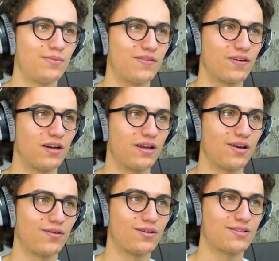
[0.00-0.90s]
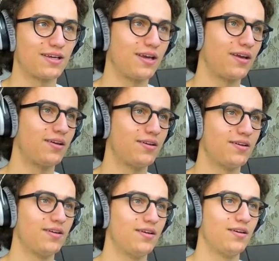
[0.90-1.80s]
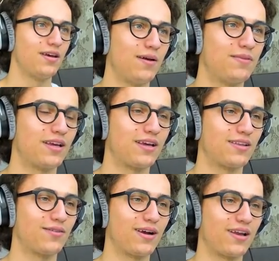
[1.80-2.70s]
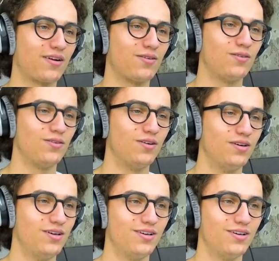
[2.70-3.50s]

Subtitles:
I'm definitely going to risk it. I'm taking the regular hole.